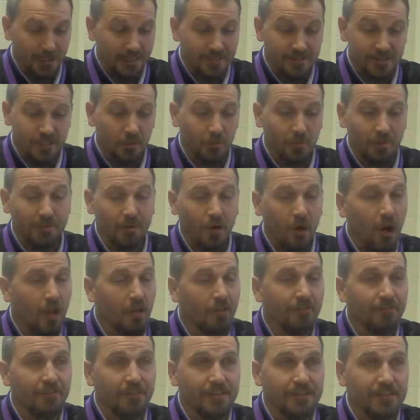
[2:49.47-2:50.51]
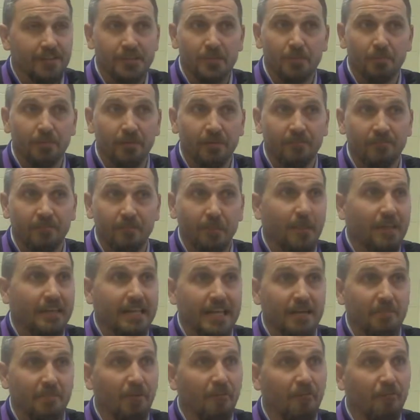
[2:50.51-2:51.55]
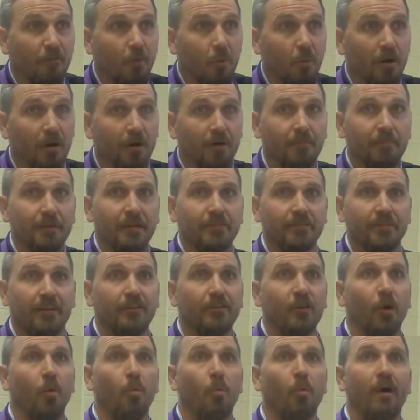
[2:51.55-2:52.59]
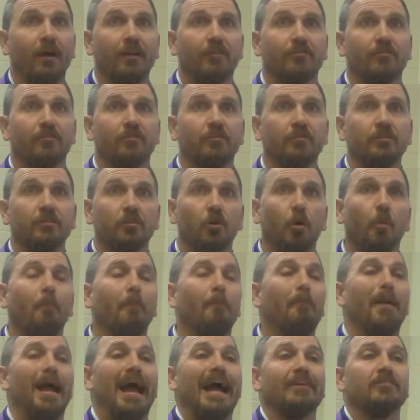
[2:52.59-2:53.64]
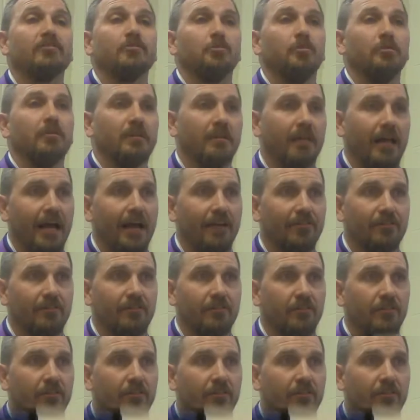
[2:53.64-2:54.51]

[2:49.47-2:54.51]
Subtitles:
to deal with all of the discipline from the day before because I don't want a student to go back to a class until